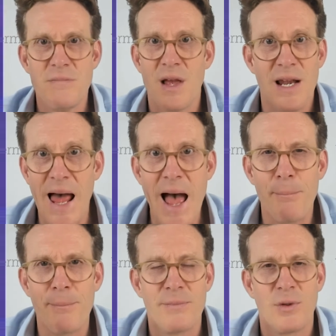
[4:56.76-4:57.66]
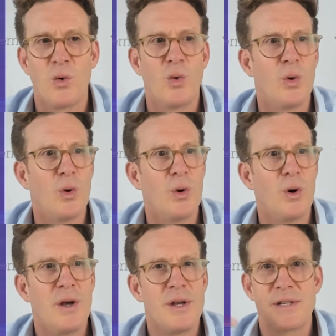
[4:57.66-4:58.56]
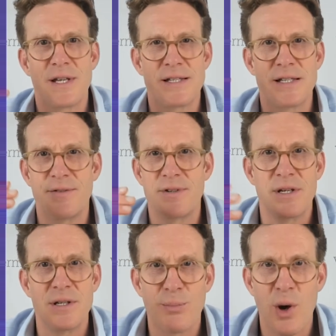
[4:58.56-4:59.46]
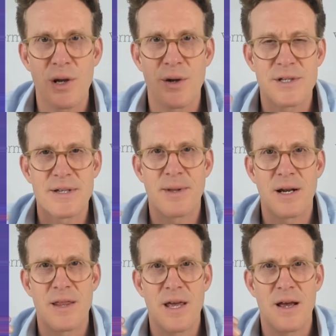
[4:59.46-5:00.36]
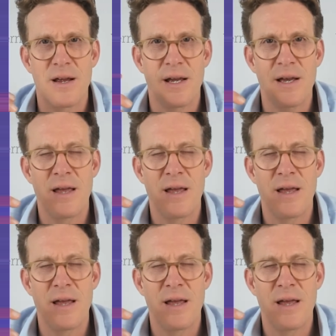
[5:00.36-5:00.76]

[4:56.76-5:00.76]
lamb, or sensitivity to pollen or something like that. Yeah,